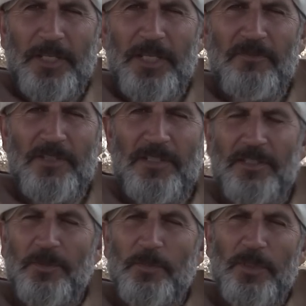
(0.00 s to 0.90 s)
He
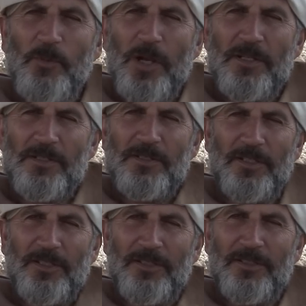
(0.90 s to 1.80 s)
visited me once
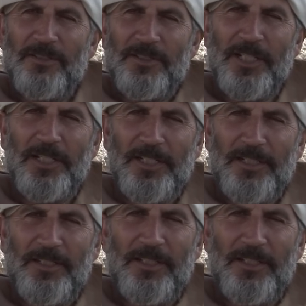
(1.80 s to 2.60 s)
in Klil